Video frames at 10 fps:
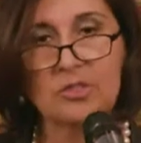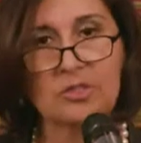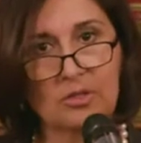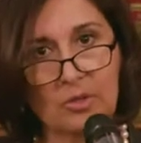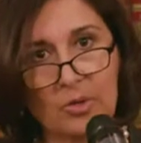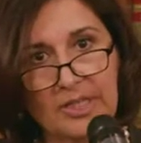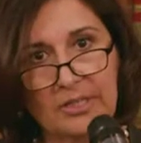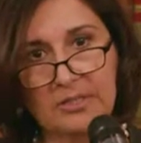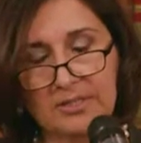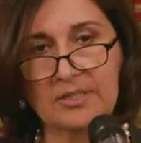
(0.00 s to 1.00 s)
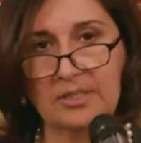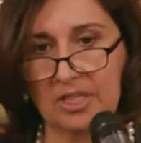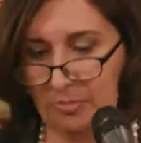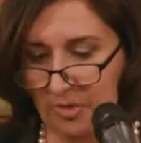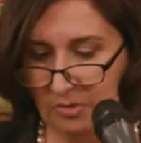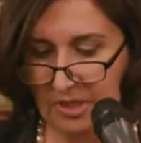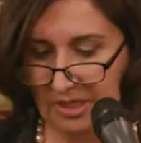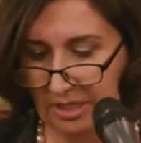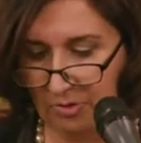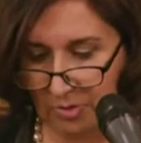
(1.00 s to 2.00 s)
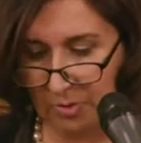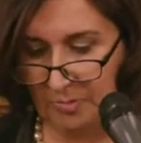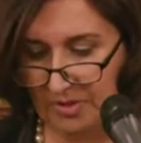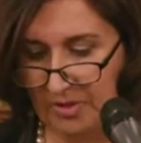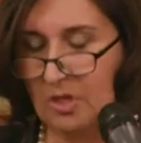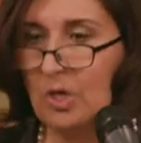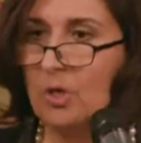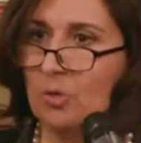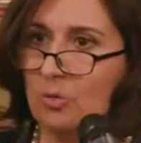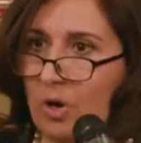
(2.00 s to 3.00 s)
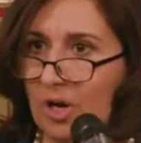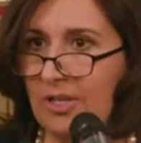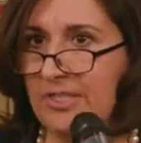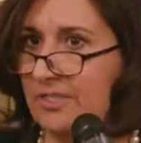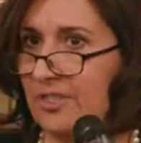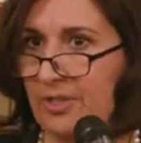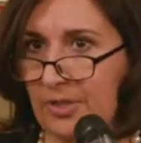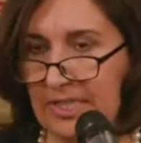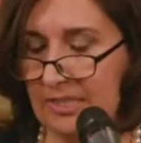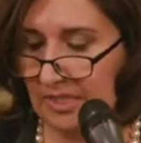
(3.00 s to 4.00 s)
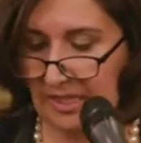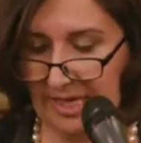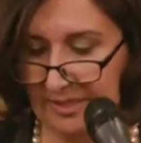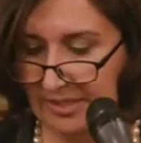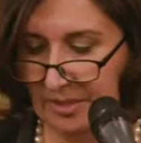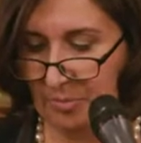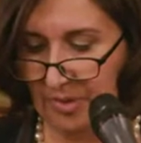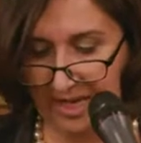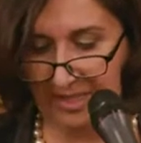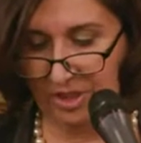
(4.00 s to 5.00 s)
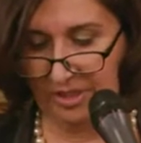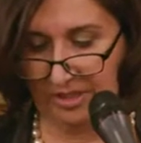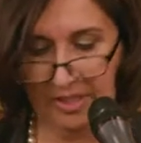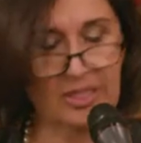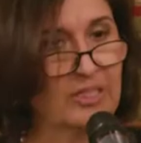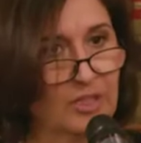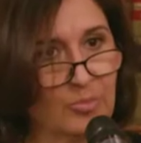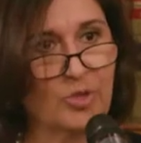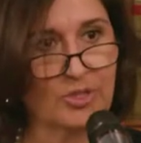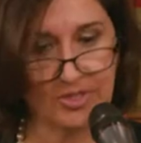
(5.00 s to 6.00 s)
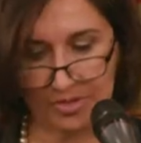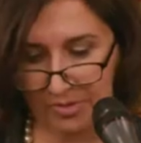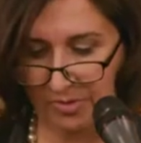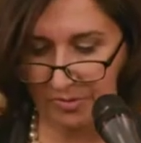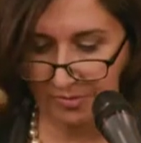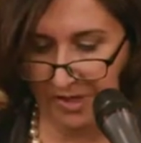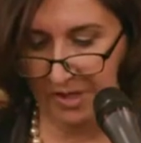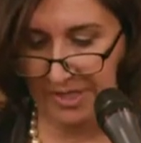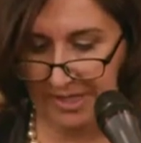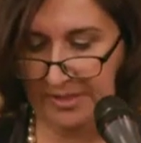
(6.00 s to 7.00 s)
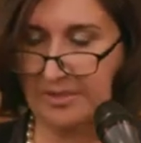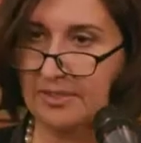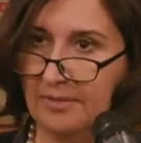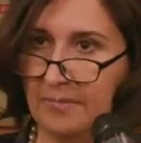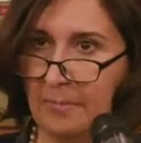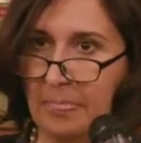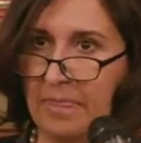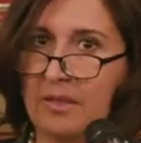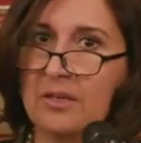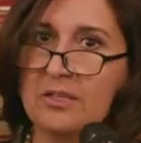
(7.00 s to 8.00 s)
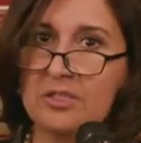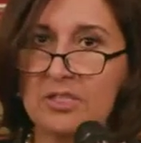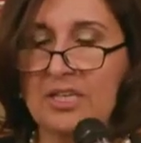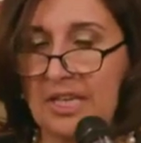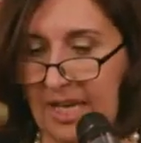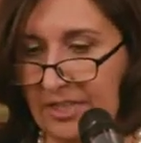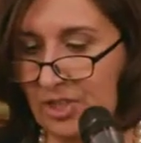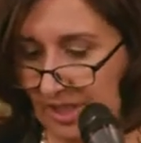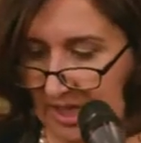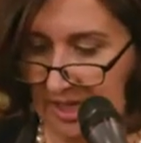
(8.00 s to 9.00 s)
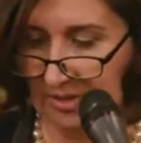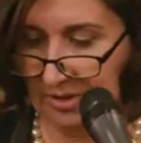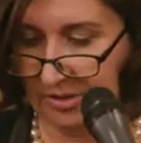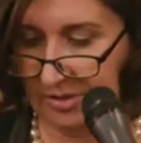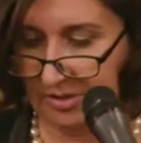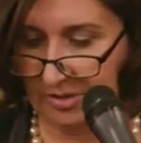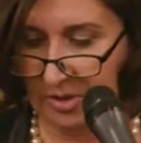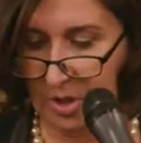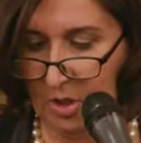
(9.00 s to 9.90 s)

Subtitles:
To the lawyers and community groups who harness their intellect and passion in the pursuit of fairness. To the educators